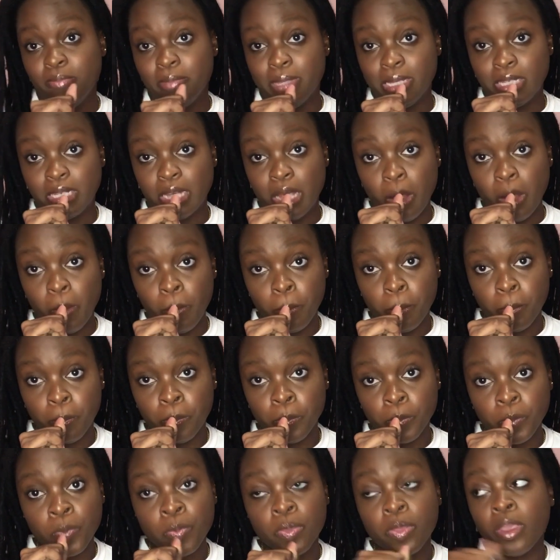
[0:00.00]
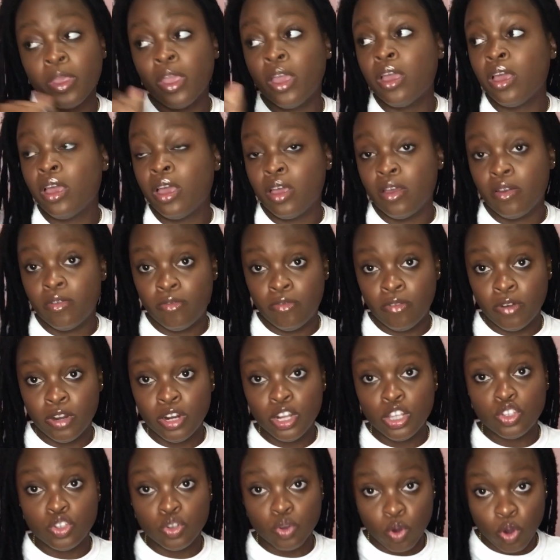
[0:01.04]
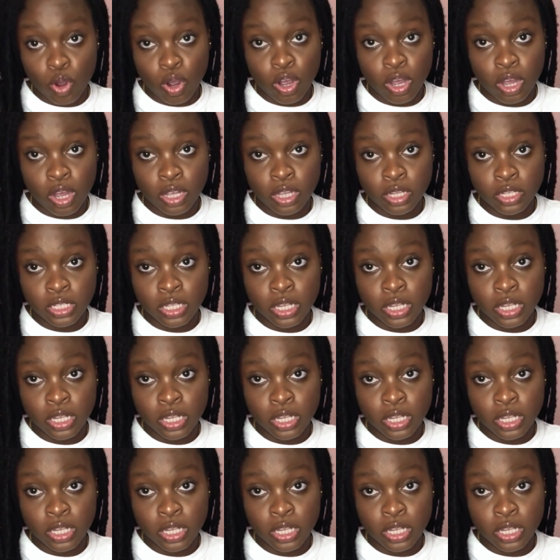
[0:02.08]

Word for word: this year for the doors,